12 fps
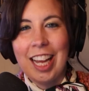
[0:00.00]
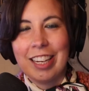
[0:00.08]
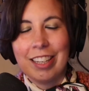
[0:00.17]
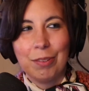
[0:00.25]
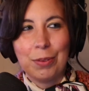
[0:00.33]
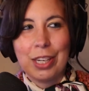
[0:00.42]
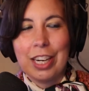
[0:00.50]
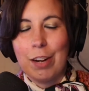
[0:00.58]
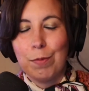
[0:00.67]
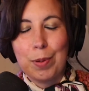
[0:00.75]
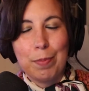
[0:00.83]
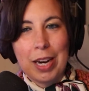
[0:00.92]
And it wouldn't
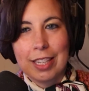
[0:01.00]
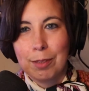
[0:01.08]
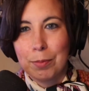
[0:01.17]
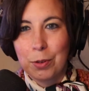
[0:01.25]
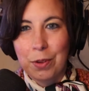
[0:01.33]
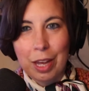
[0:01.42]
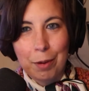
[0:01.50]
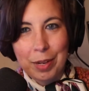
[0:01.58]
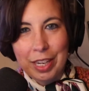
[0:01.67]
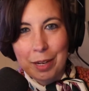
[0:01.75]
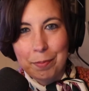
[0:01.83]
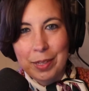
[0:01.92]
have been possible without my
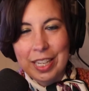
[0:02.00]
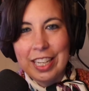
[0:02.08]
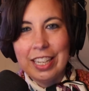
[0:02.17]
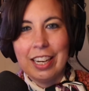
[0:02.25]
company.